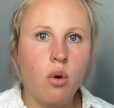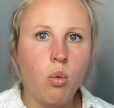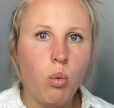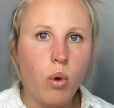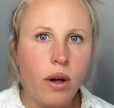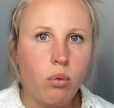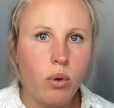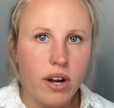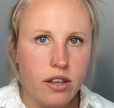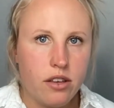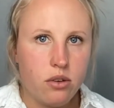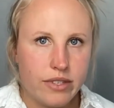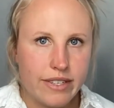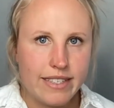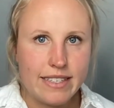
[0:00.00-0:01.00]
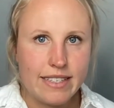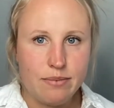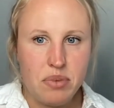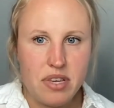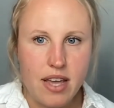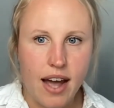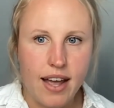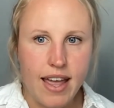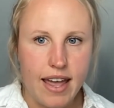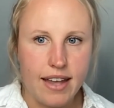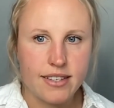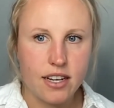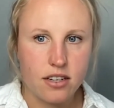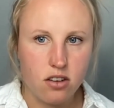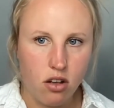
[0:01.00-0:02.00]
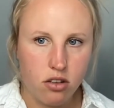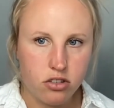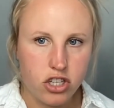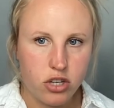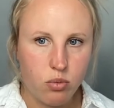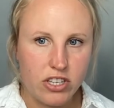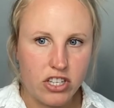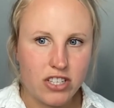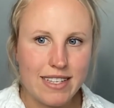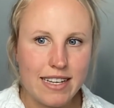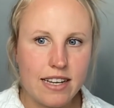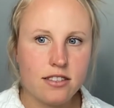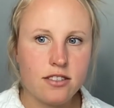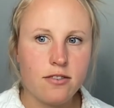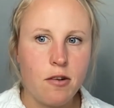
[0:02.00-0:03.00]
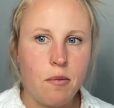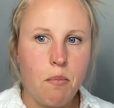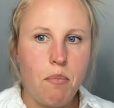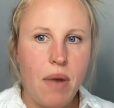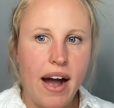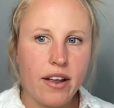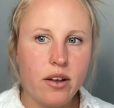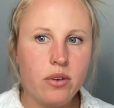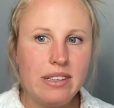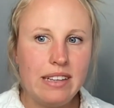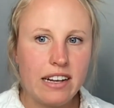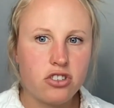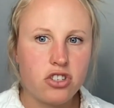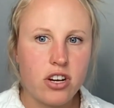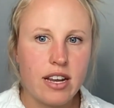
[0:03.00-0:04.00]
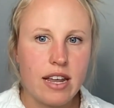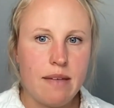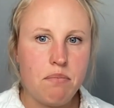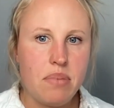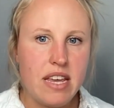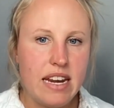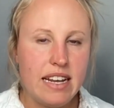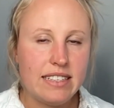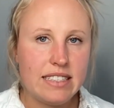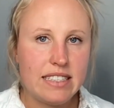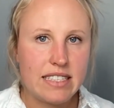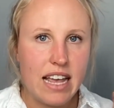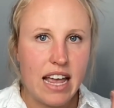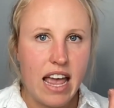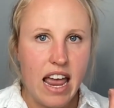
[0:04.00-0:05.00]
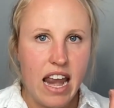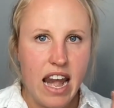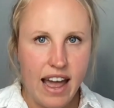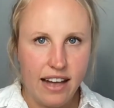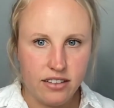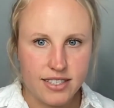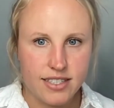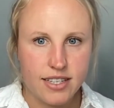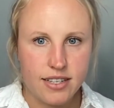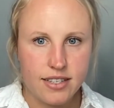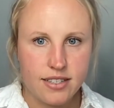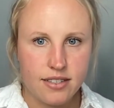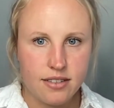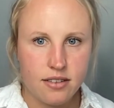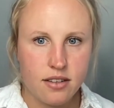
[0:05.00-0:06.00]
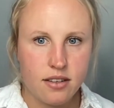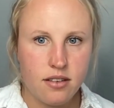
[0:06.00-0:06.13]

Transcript: Well, what it uses is BIA technology, which stands for bioelectric impedance analysis.